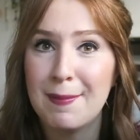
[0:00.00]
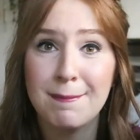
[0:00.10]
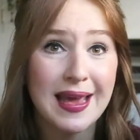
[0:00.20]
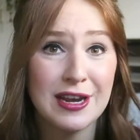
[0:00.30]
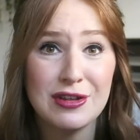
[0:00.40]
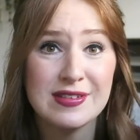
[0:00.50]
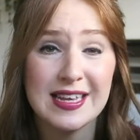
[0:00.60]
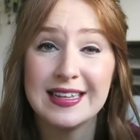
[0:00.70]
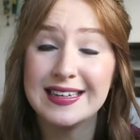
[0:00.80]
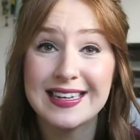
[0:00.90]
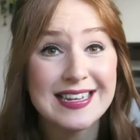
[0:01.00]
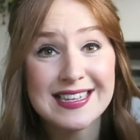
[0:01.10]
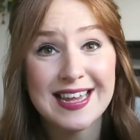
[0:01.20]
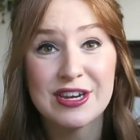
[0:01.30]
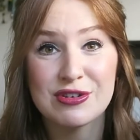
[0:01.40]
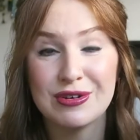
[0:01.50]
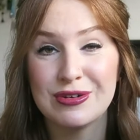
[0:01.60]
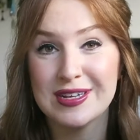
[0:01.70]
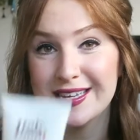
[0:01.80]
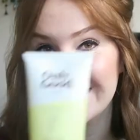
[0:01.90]
made in New Zealand and it's
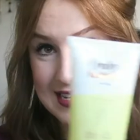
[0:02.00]
natural,